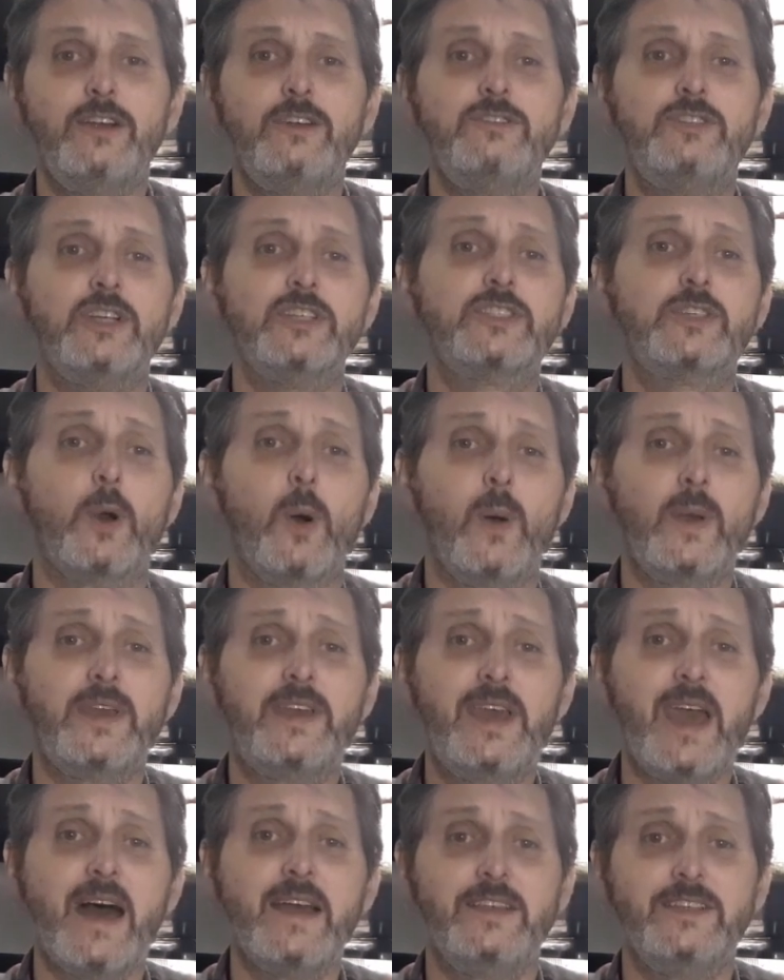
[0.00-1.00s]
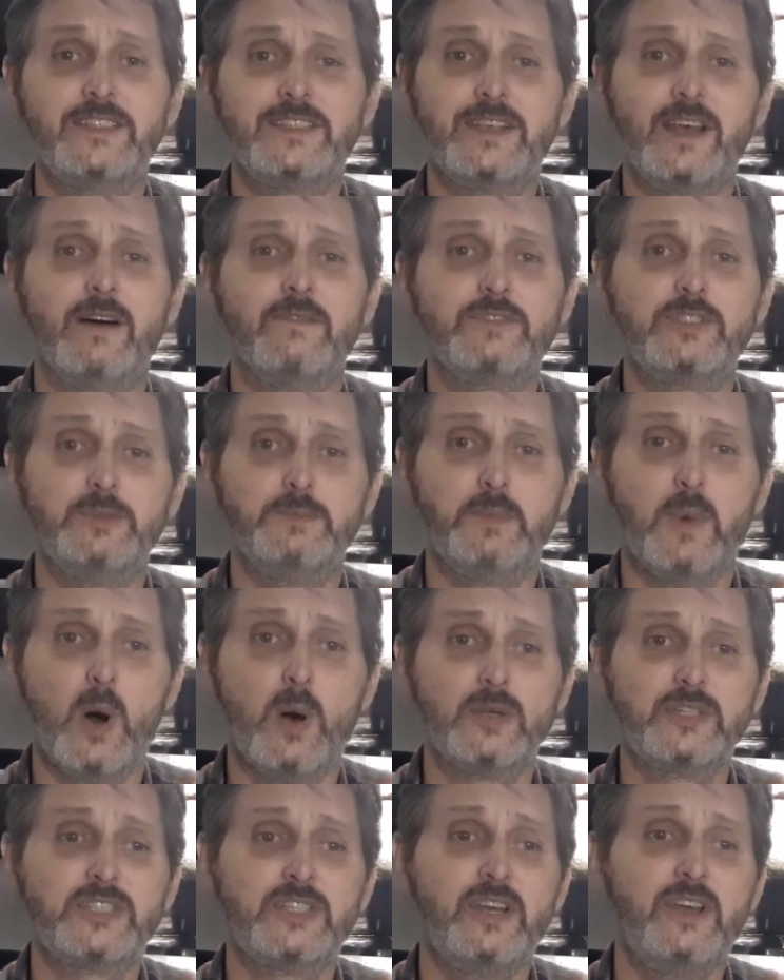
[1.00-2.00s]
Just go and get yourself some
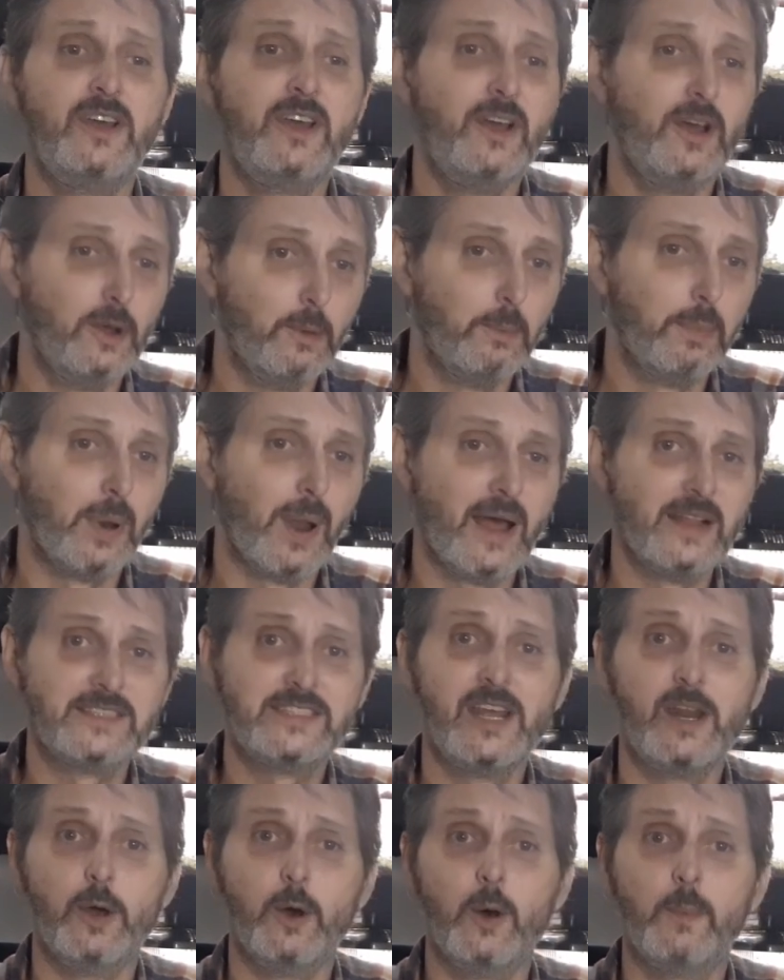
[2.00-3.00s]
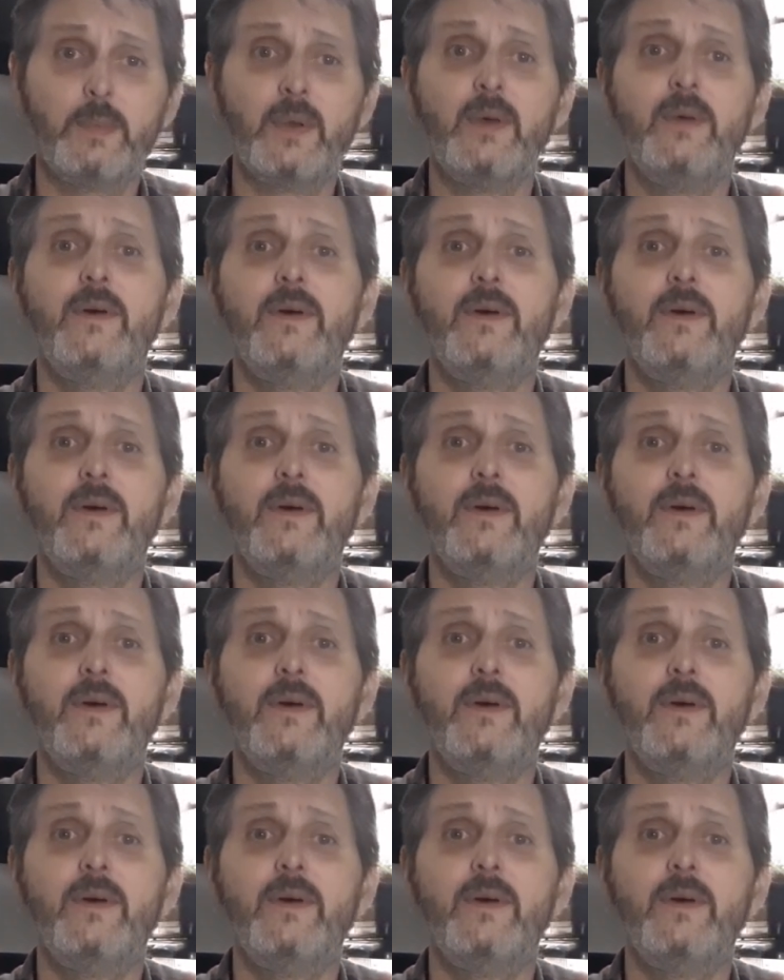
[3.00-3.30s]
moss, plant it up,